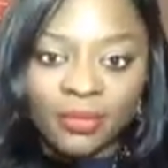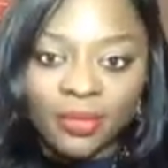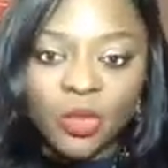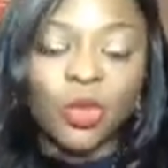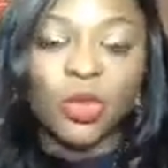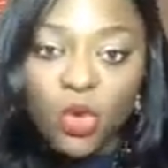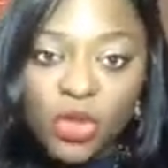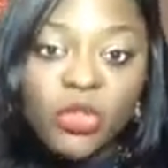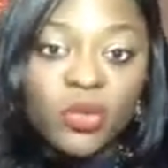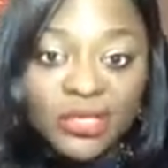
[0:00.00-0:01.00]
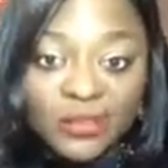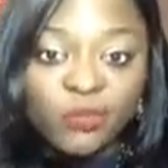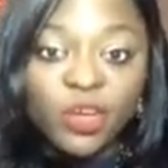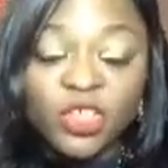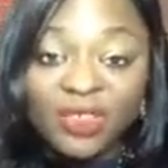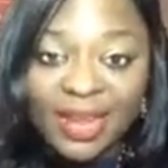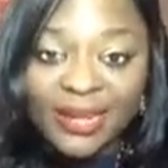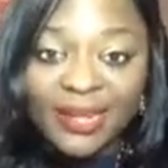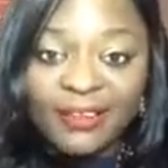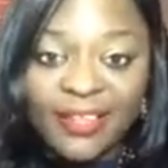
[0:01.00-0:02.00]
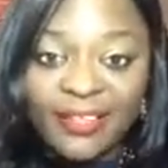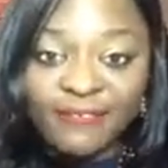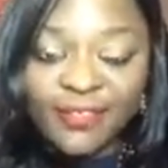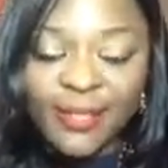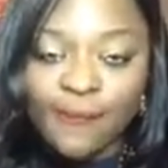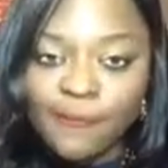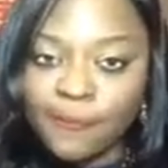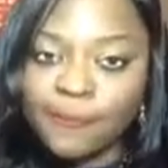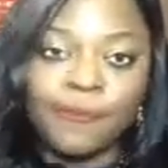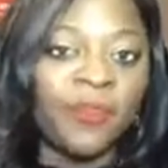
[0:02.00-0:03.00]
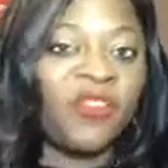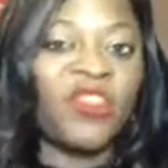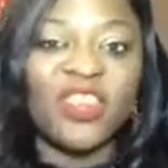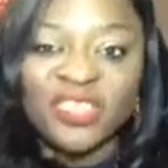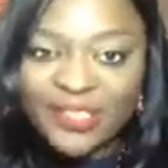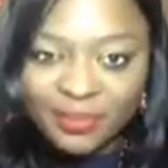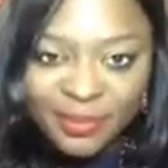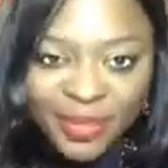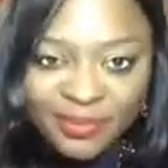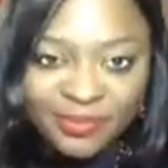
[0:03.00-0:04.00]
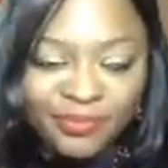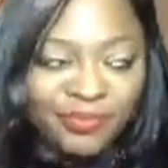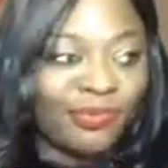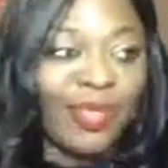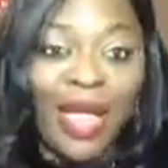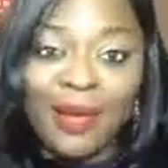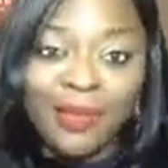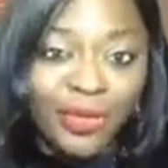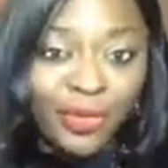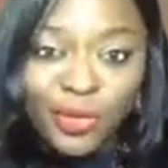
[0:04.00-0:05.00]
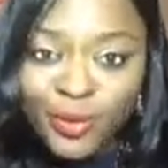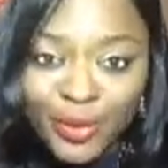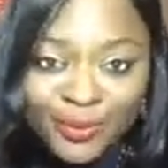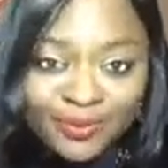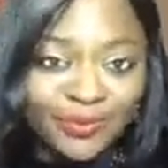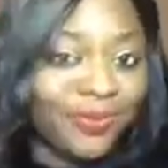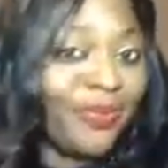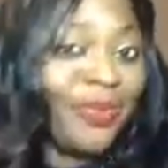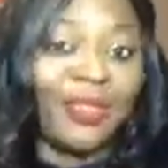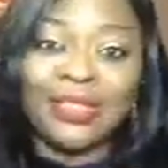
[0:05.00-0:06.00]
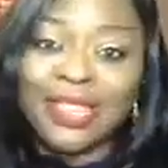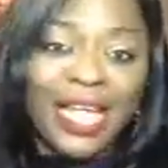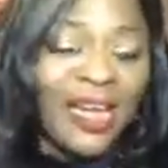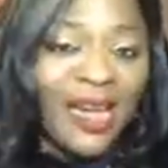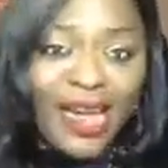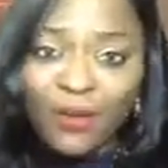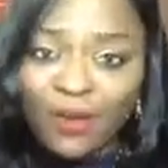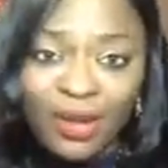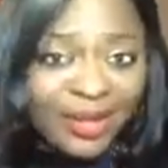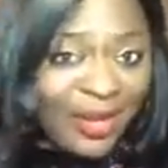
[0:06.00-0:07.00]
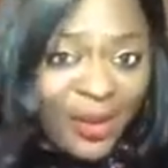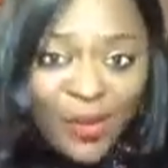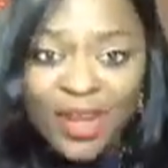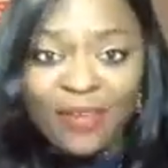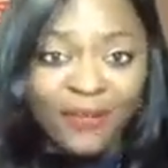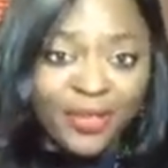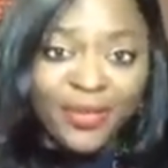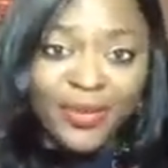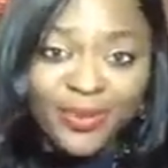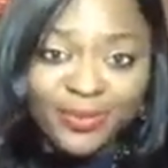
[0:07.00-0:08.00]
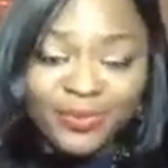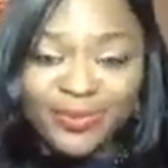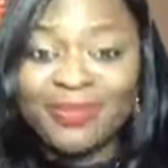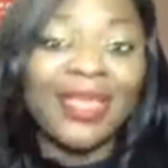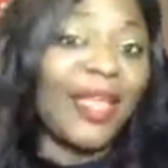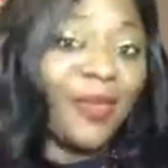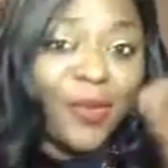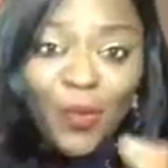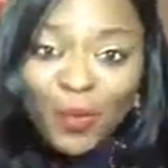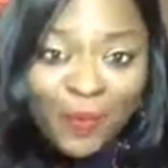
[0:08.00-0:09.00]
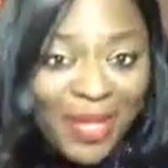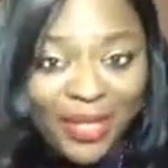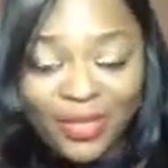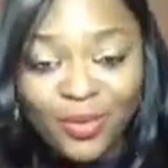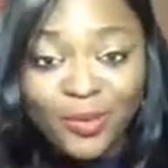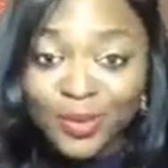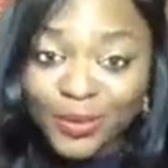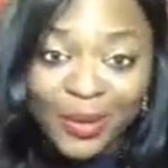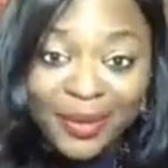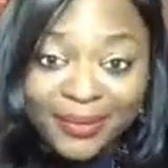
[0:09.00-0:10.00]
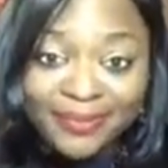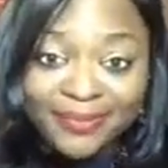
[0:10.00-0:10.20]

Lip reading: So you're going through a divorce right now, Gifty. Trust me, I've been through it. Thank God I don't look like what I've been through. And you will make it through as well.